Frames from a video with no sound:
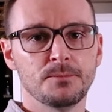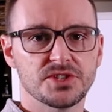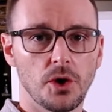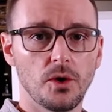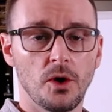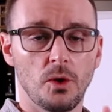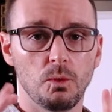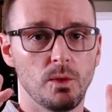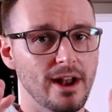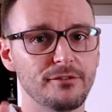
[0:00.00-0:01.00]
So
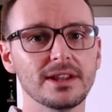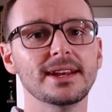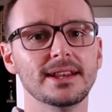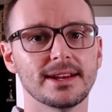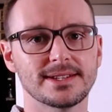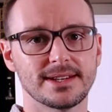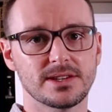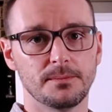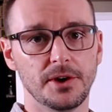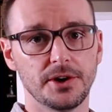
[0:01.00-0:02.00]
whatever lead list
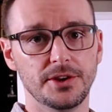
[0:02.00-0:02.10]
system you're